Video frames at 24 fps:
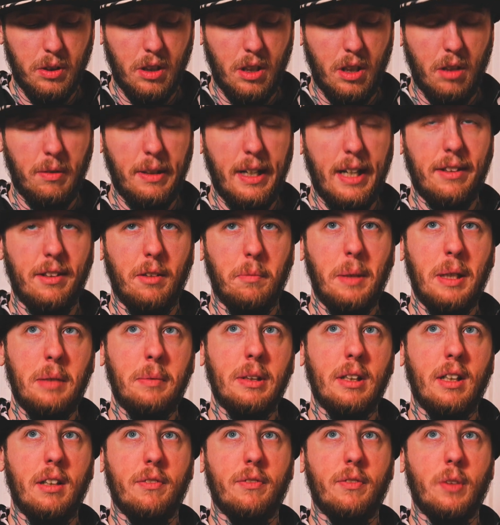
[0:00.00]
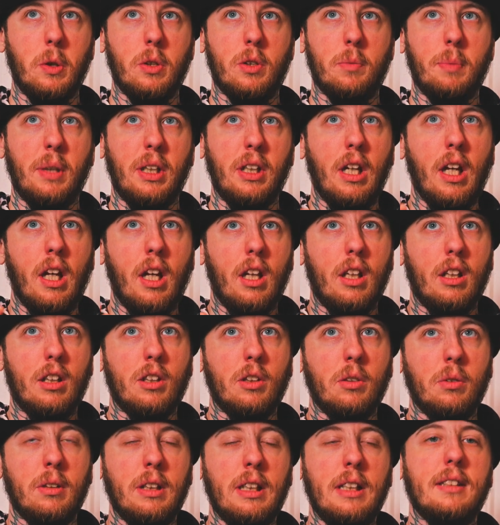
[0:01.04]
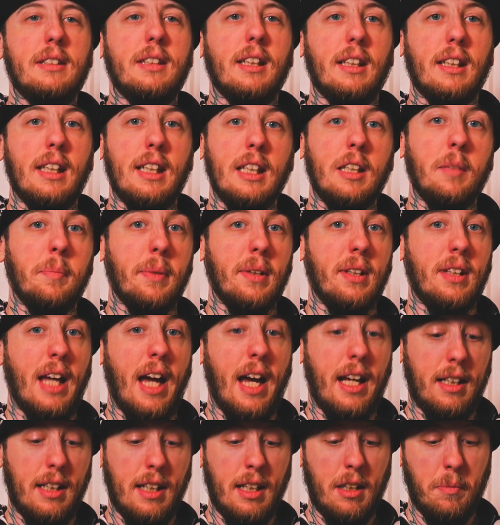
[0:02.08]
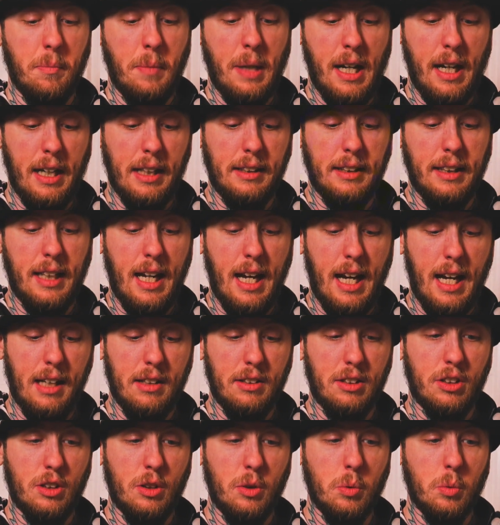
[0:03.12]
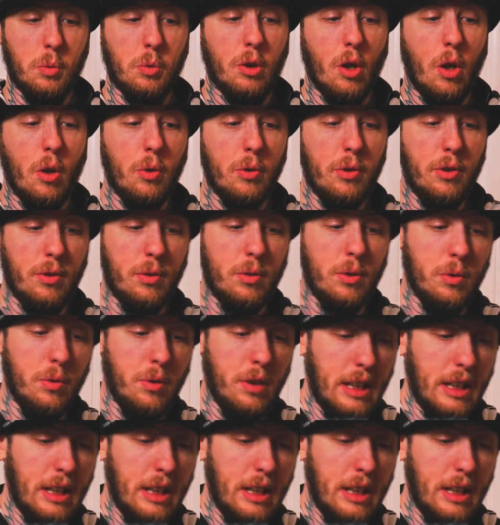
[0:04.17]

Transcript: or rather maybe not first, but you need to keep that in mind as you go through